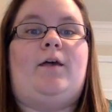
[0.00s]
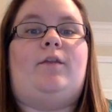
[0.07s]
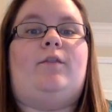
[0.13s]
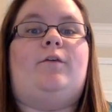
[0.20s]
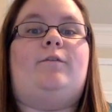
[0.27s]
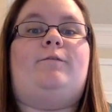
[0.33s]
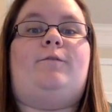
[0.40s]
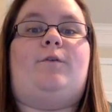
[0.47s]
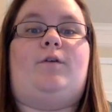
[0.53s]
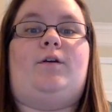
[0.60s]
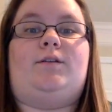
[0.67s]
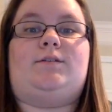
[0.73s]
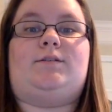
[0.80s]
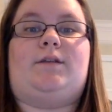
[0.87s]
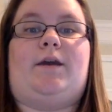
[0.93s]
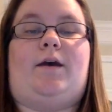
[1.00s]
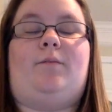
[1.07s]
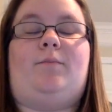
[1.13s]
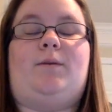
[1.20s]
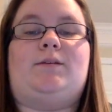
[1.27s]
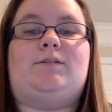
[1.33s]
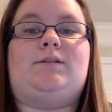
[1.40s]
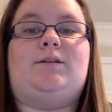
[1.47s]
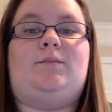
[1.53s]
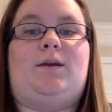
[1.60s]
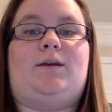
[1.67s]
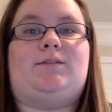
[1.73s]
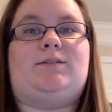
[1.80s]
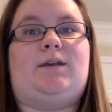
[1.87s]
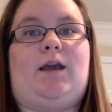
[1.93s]
The fourth step is to
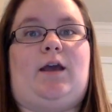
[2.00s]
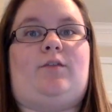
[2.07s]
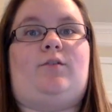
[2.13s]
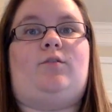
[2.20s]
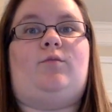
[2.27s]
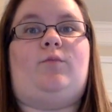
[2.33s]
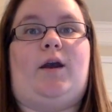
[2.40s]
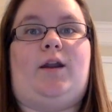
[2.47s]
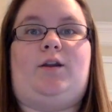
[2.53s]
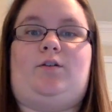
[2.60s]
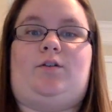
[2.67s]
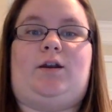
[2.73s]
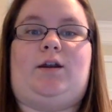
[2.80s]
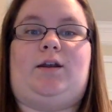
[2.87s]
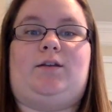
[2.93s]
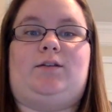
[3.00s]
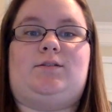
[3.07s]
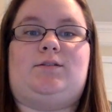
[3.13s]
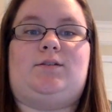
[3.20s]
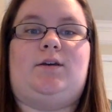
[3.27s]
mix together the wet ingredients.